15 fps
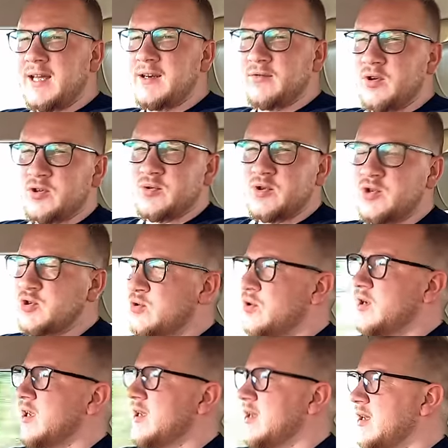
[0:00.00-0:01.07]
and I've got to
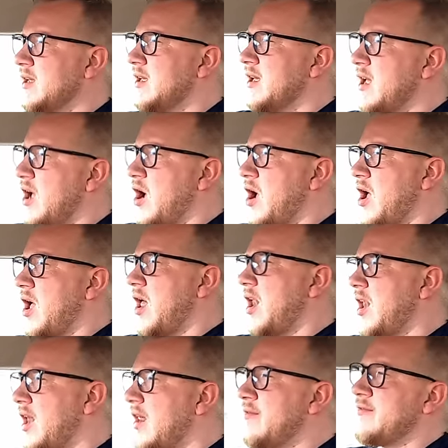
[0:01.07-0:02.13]
enjoy a
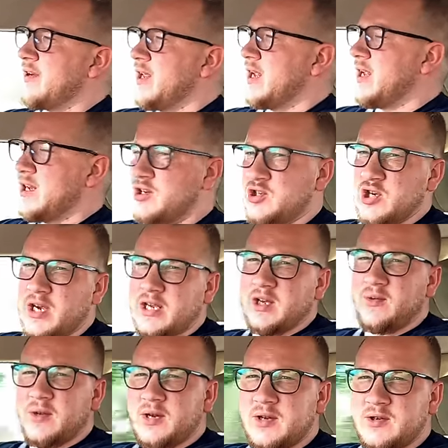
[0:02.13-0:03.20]
lovely
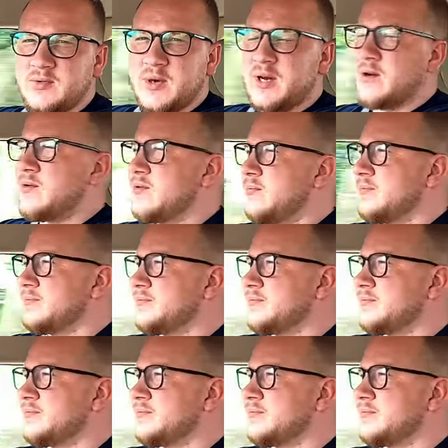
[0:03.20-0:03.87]
Jaguar as well.